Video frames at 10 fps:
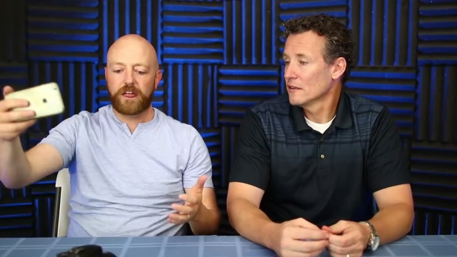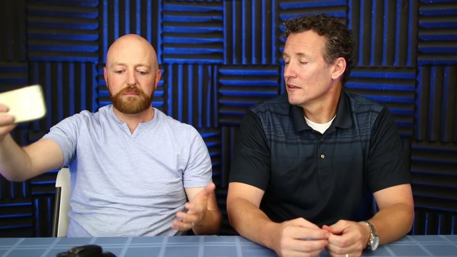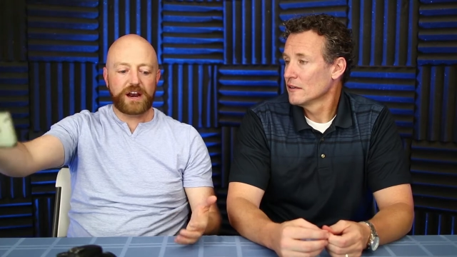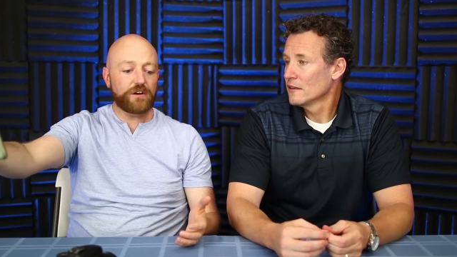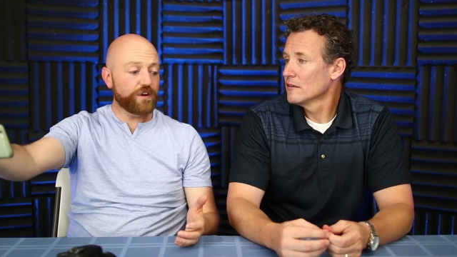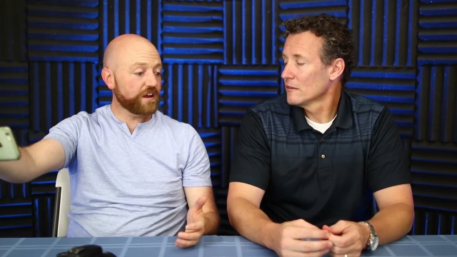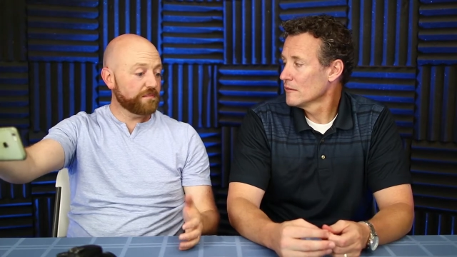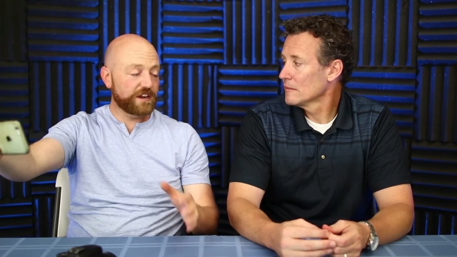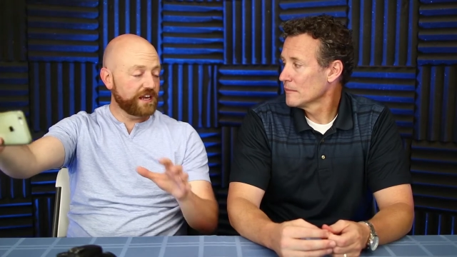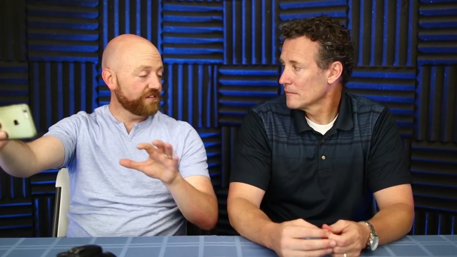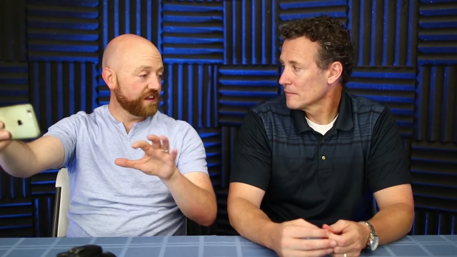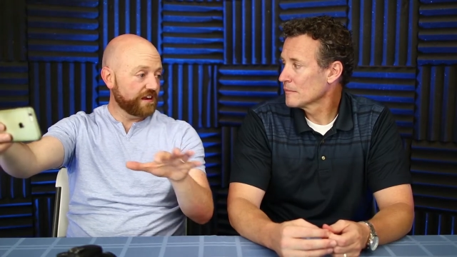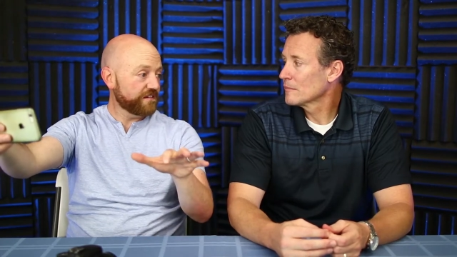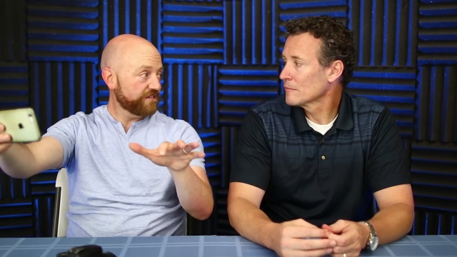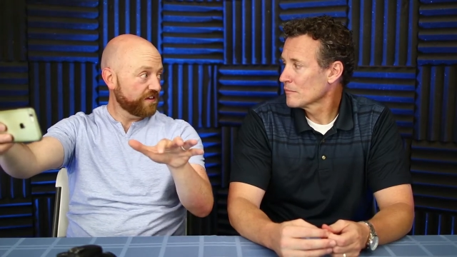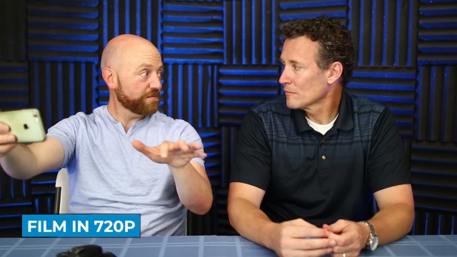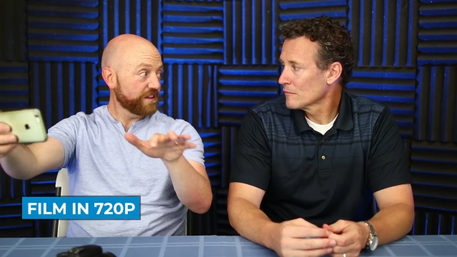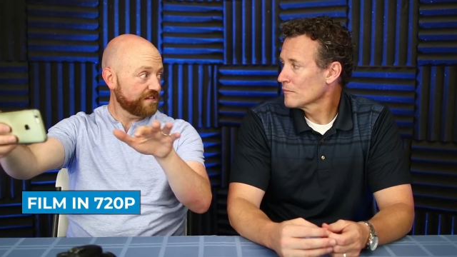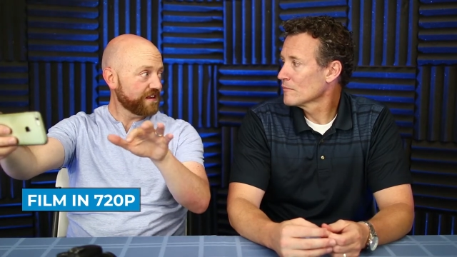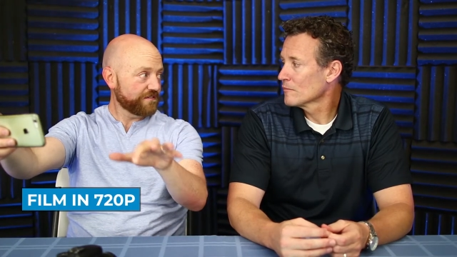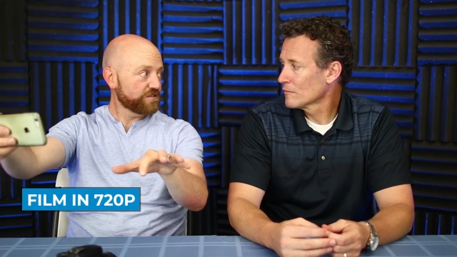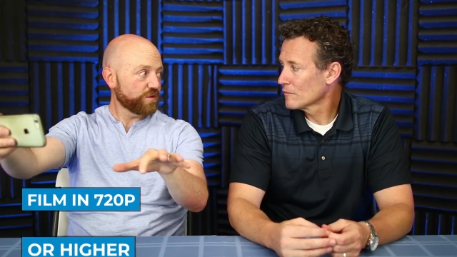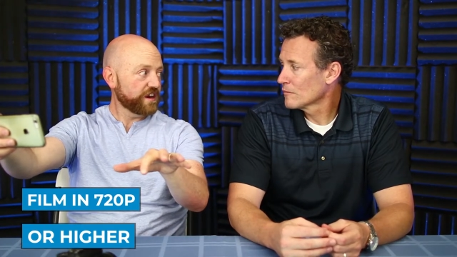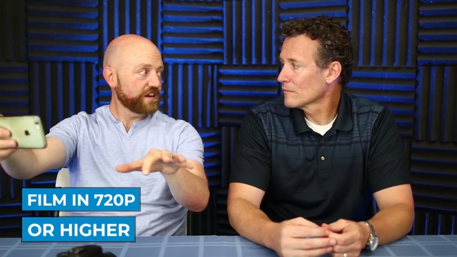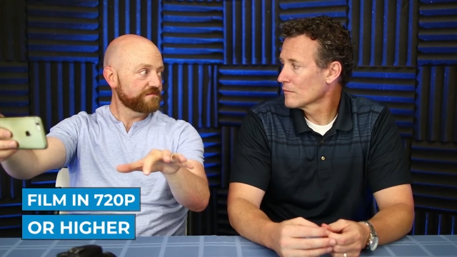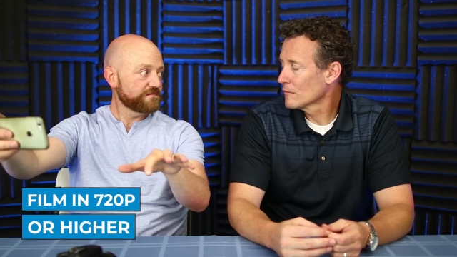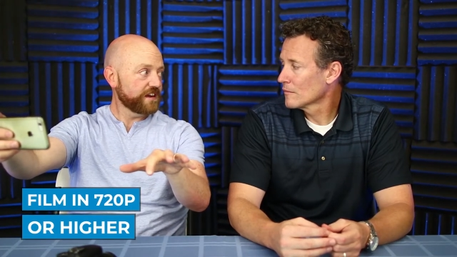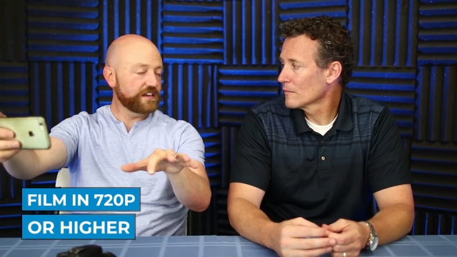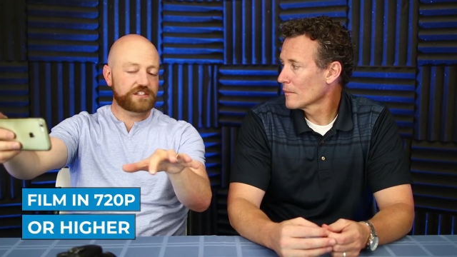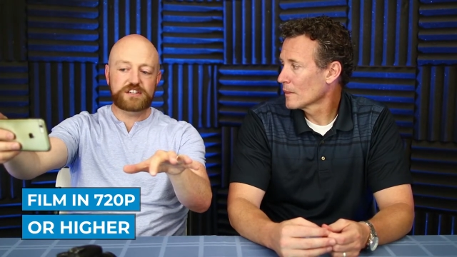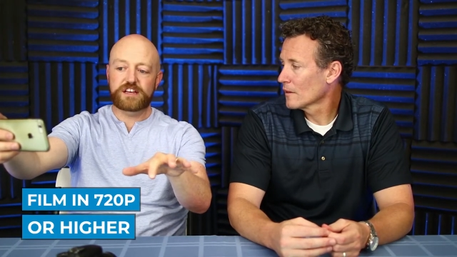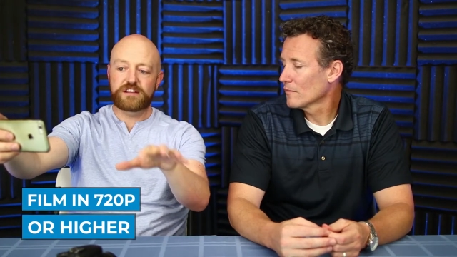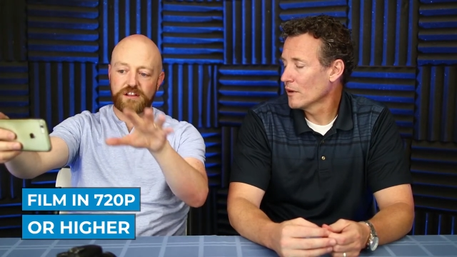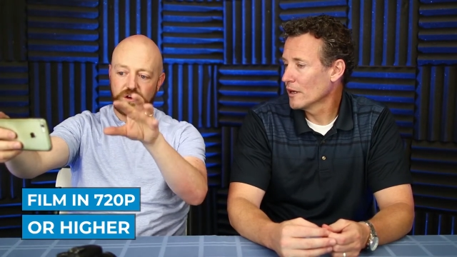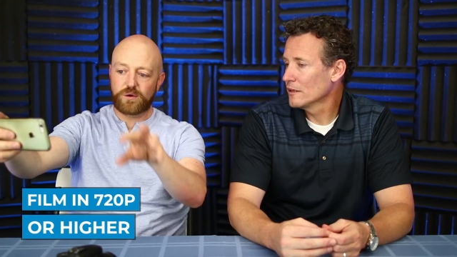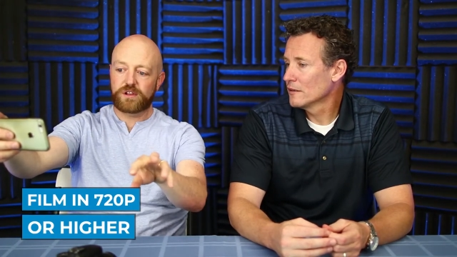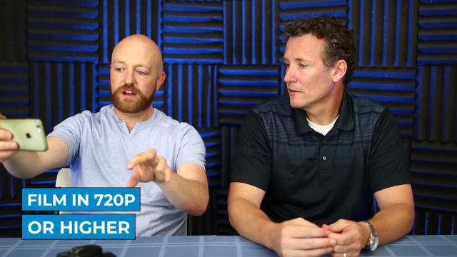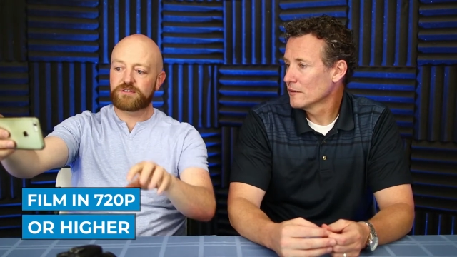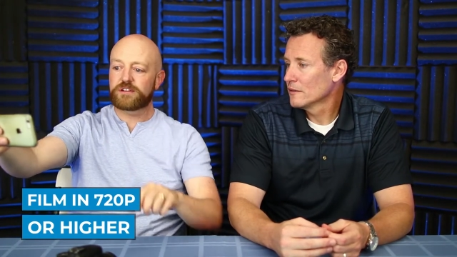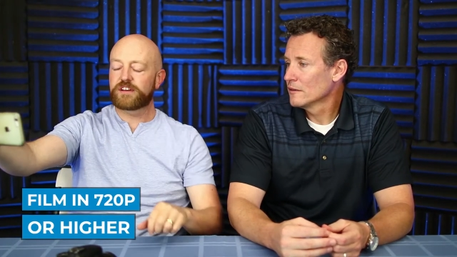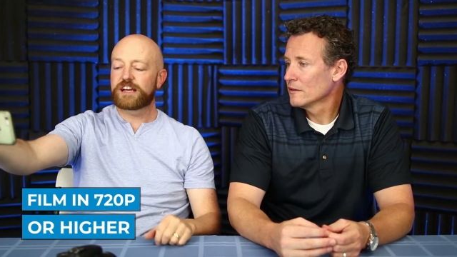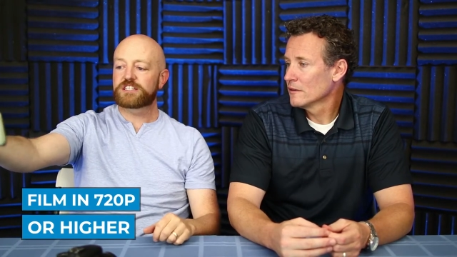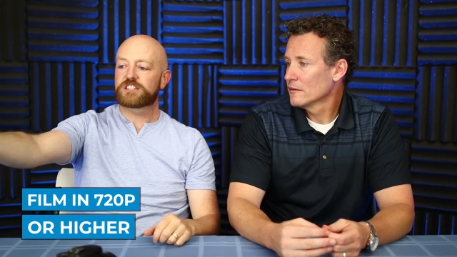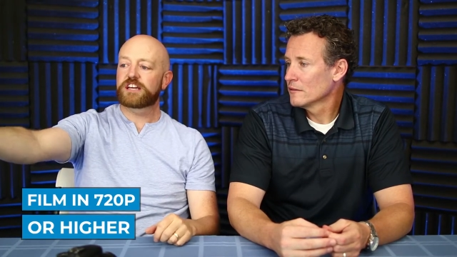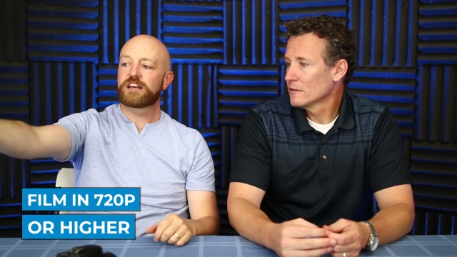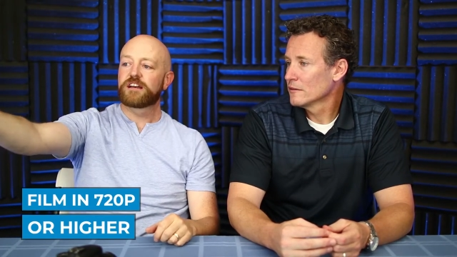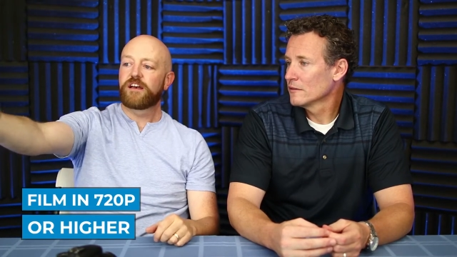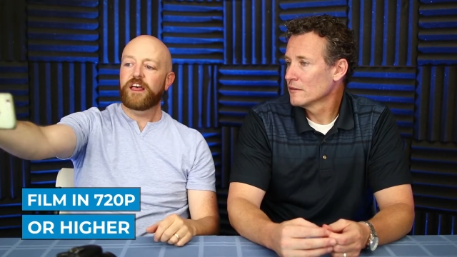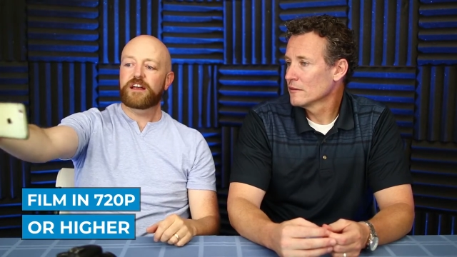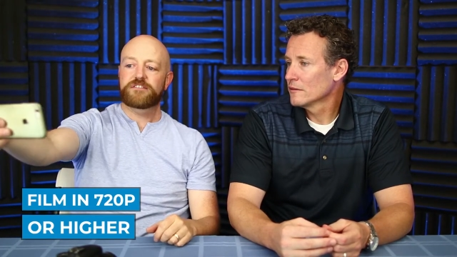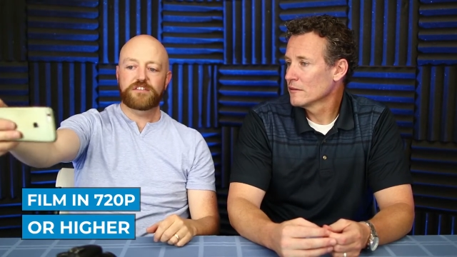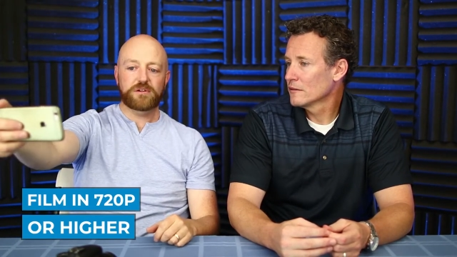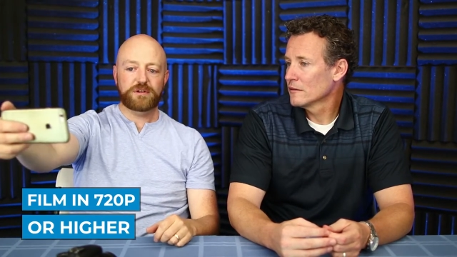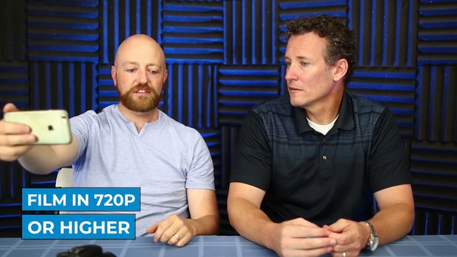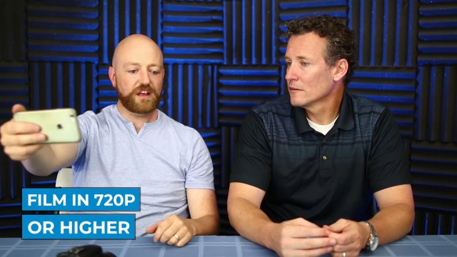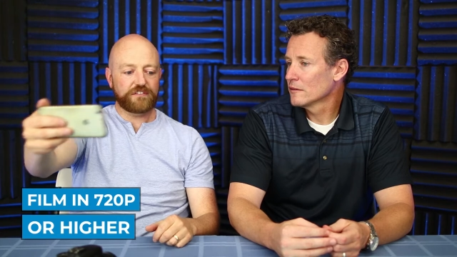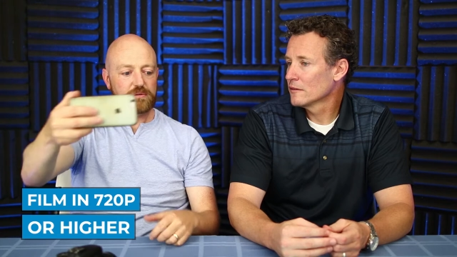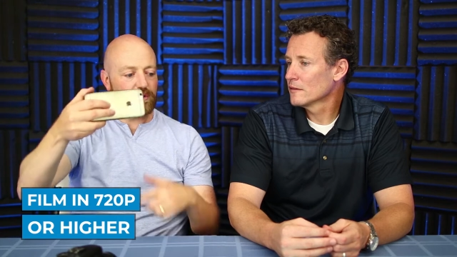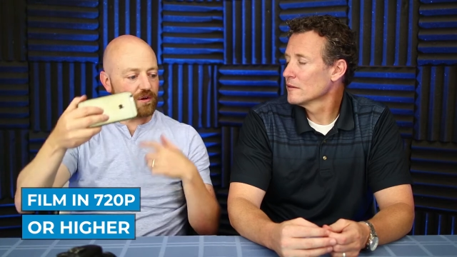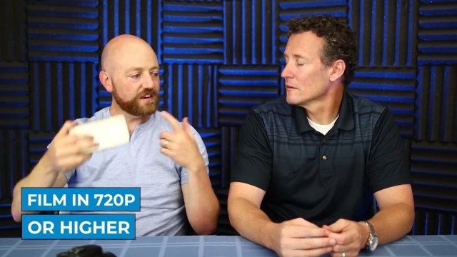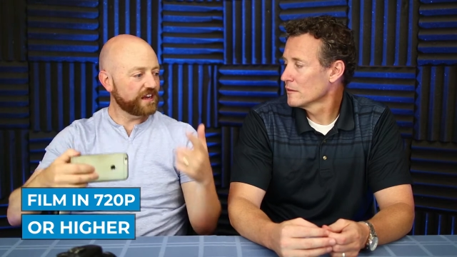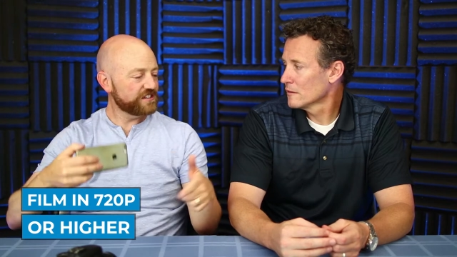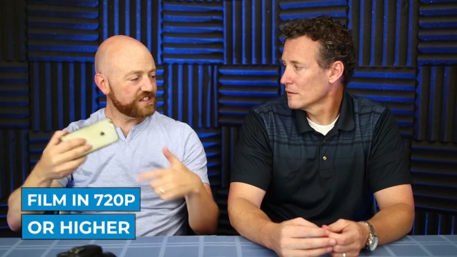Speaker 1: but I'd recommend even then film in the 720 HD, the right. lower level of HD, and film in selfie mode and, and